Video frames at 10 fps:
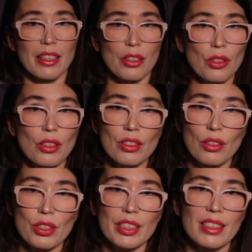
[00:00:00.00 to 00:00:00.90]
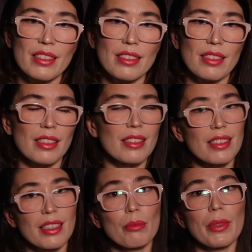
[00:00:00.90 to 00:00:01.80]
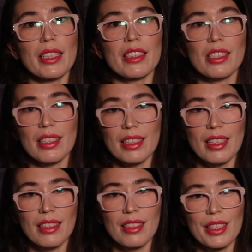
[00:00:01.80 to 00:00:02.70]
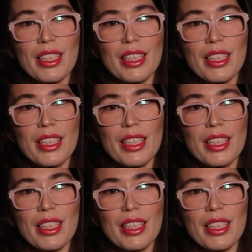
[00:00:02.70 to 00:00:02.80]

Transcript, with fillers: the core audience is still buying Chanel.